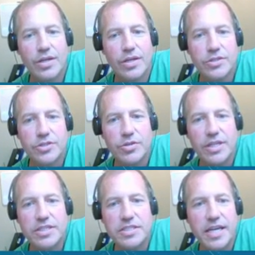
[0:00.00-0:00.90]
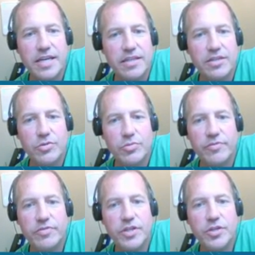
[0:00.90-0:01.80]
So let's take a little
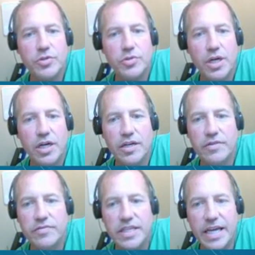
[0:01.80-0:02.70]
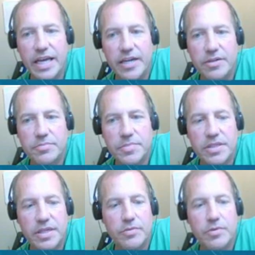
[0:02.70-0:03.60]
review of the atom.
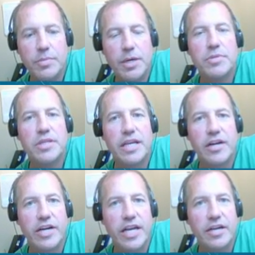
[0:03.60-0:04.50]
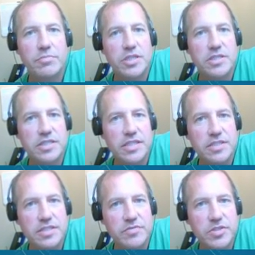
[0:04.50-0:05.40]
Remember that our atom
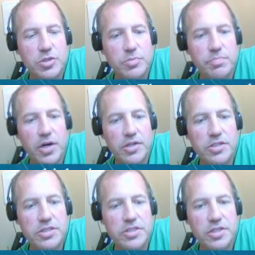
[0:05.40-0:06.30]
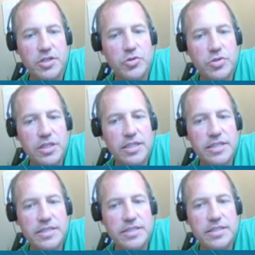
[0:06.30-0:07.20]
consists of two parts: the nucleus,